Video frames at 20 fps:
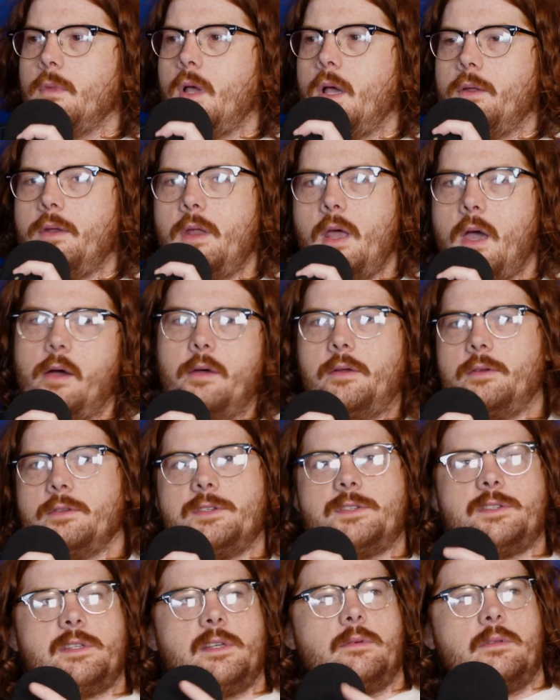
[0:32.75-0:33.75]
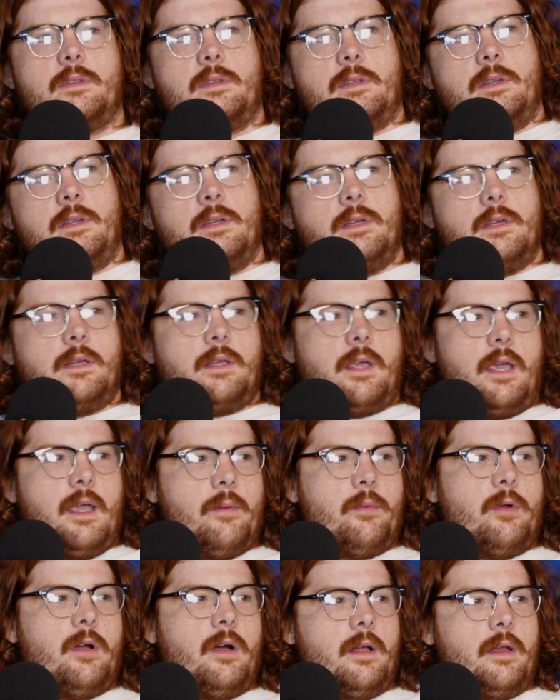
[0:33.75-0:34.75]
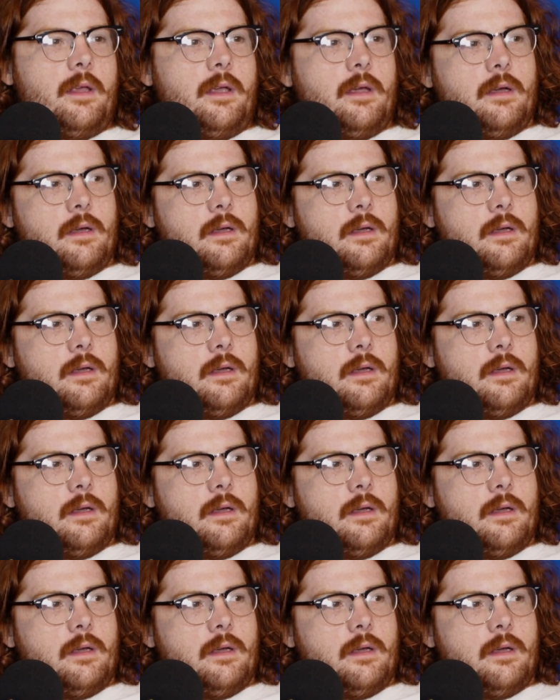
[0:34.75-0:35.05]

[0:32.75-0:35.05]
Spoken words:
No, it'll just sync with the camera audio.